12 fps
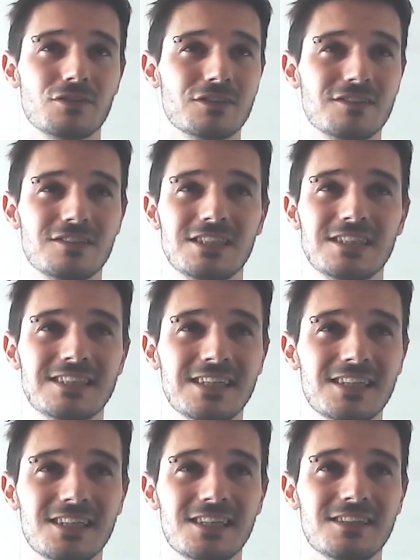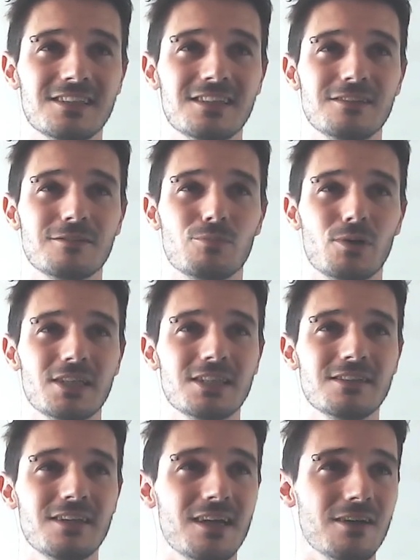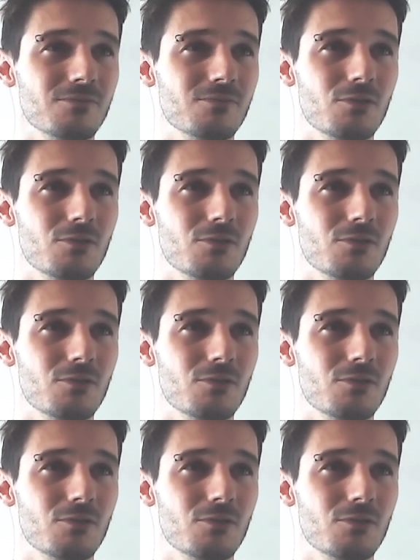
You can see Nikkei is breaking down.